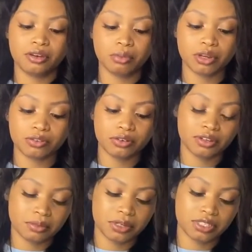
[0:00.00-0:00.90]
Bring
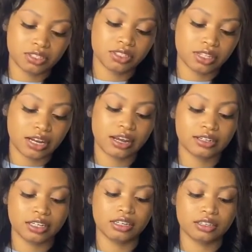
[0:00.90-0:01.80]
forth the messages that
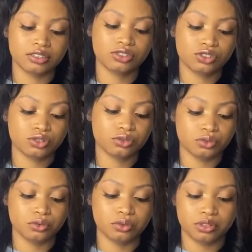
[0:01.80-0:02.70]
I need
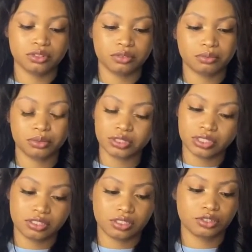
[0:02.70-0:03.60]
to
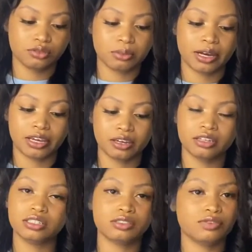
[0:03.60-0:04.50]
present to my
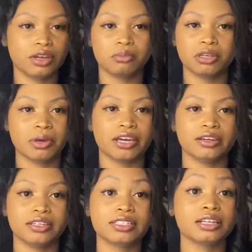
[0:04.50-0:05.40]
Aries family, my
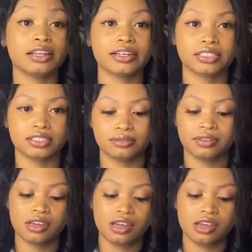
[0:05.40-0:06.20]
Aries collective.